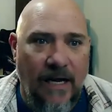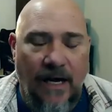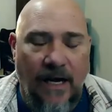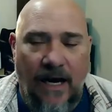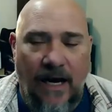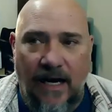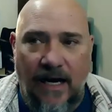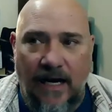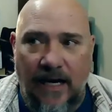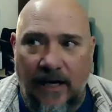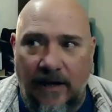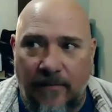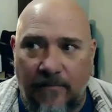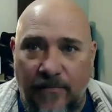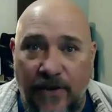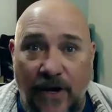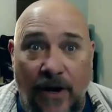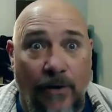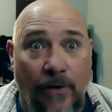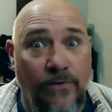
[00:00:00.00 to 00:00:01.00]

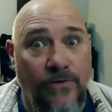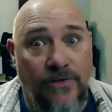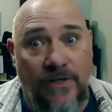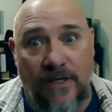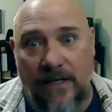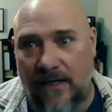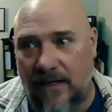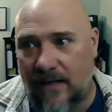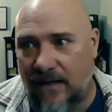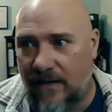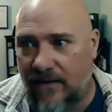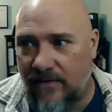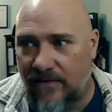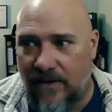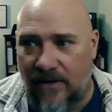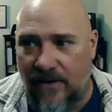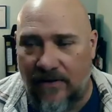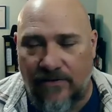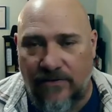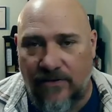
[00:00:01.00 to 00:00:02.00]
the hosting
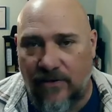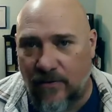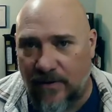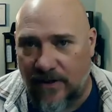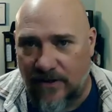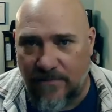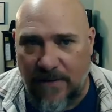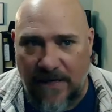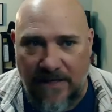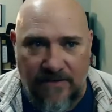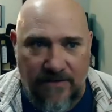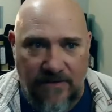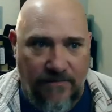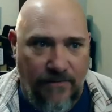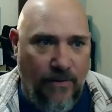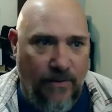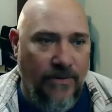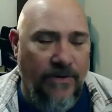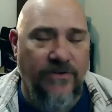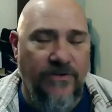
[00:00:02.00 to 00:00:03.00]
is too expensive,
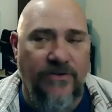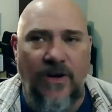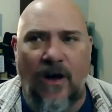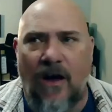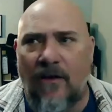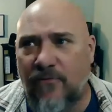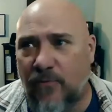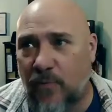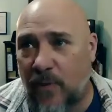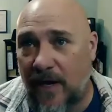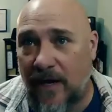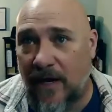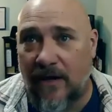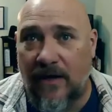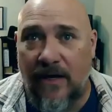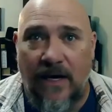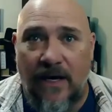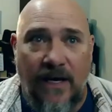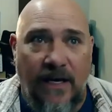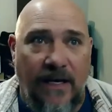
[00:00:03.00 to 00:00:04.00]
or the software
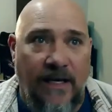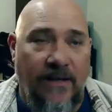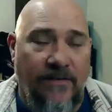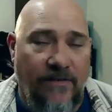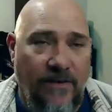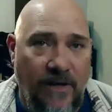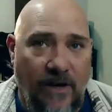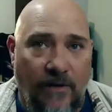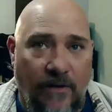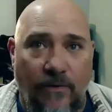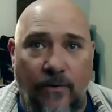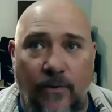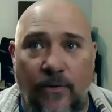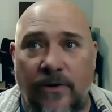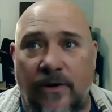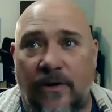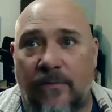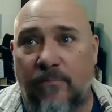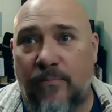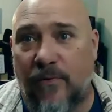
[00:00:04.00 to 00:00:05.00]
is, or the